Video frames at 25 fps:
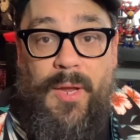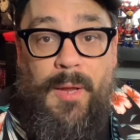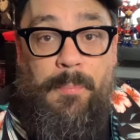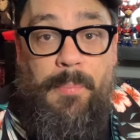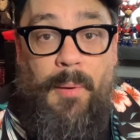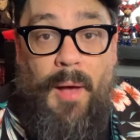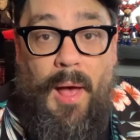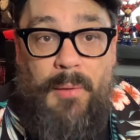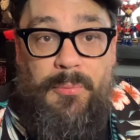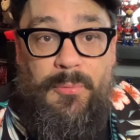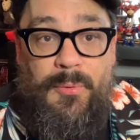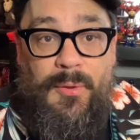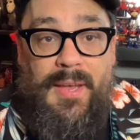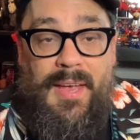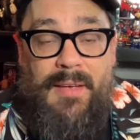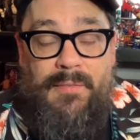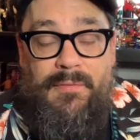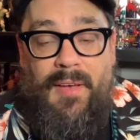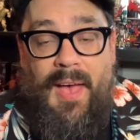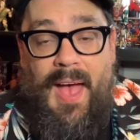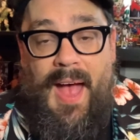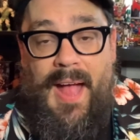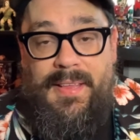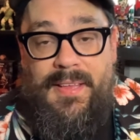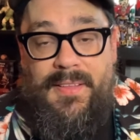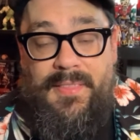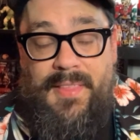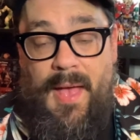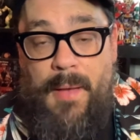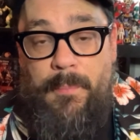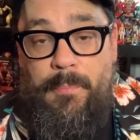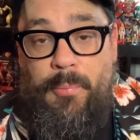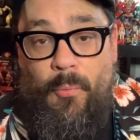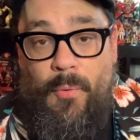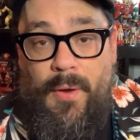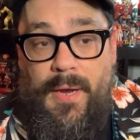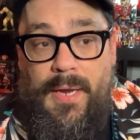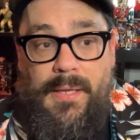could possibly have had at that
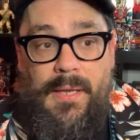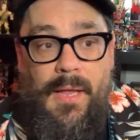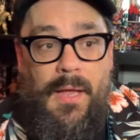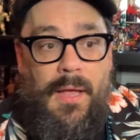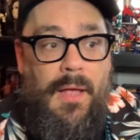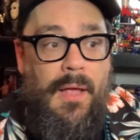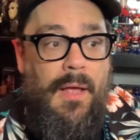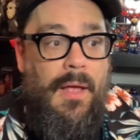point.